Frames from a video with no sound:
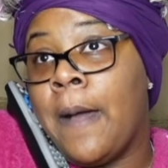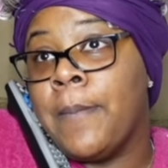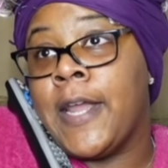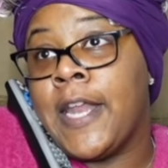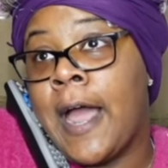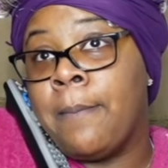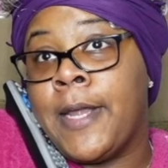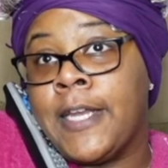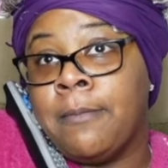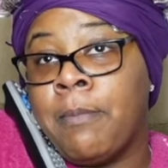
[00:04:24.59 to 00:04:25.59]
I
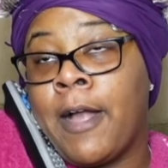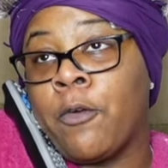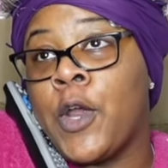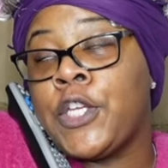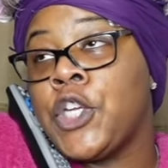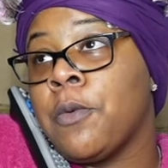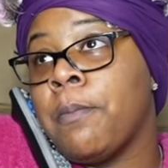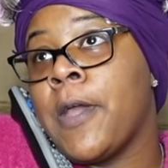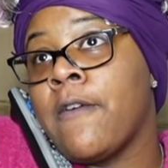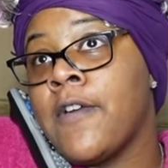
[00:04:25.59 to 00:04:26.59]
mean, my grandchildren
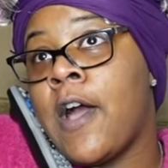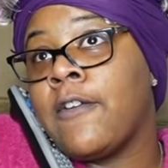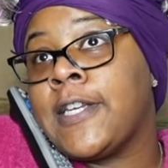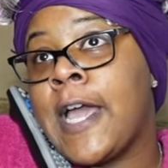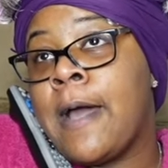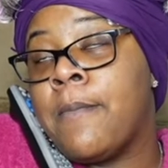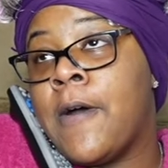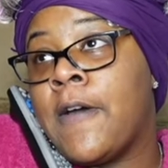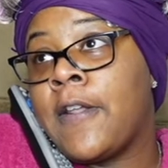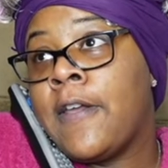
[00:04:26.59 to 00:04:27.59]
be over all the time,
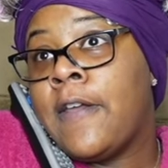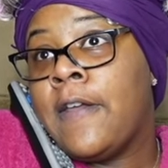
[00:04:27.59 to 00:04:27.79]
honey.